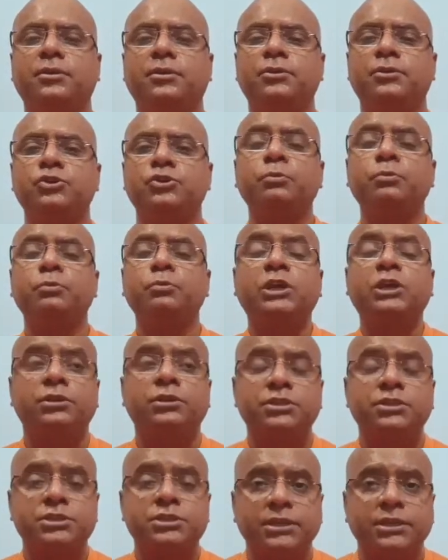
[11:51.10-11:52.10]
to be
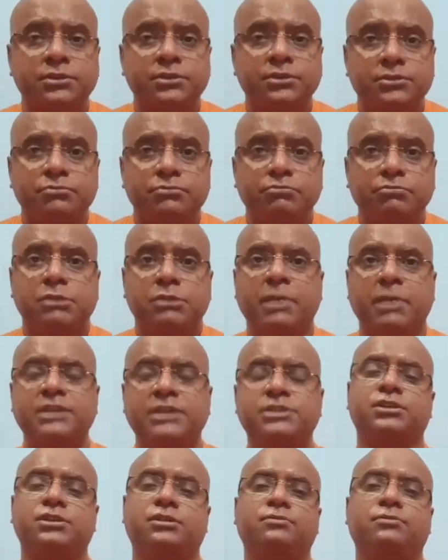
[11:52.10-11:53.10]
content with
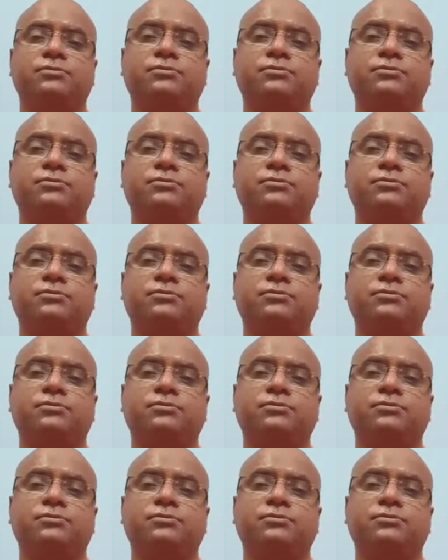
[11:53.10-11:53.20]
myself,